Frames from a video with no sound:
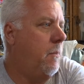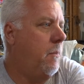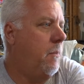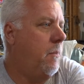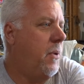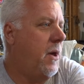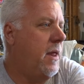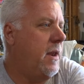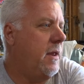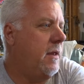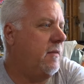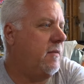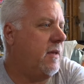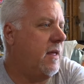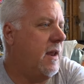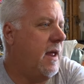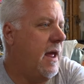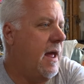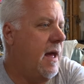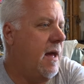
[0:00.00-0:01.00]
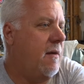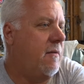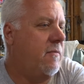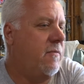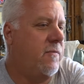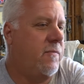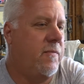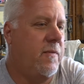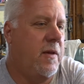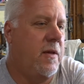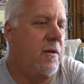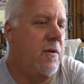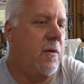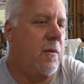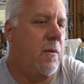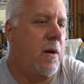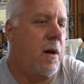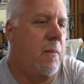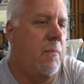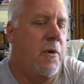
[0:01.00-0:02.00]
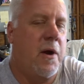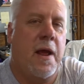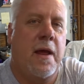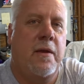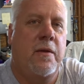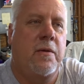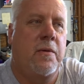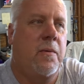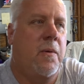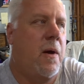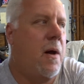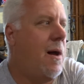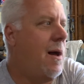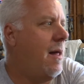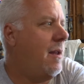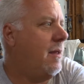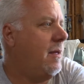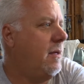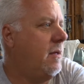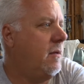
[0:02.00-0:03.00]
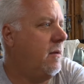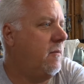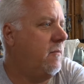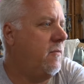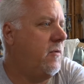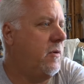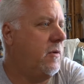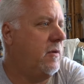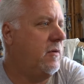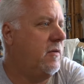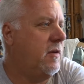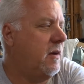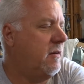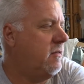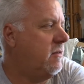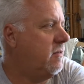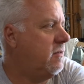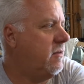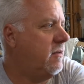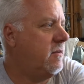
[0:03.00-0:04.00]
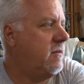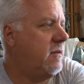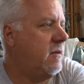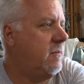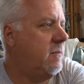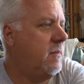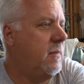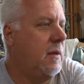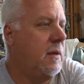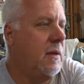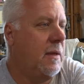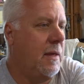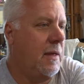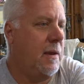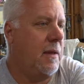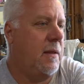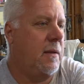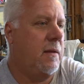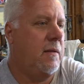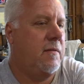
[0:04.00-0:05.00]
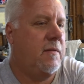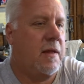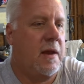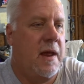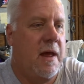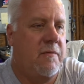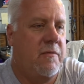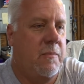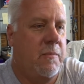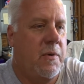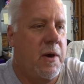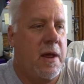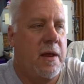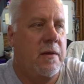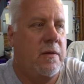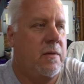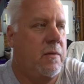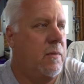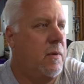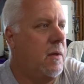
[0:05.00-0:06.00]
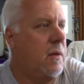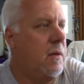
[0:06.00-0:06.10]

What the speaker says: But it's going to have, a brand new Holley fuel injection system in it. It's going to have a brand new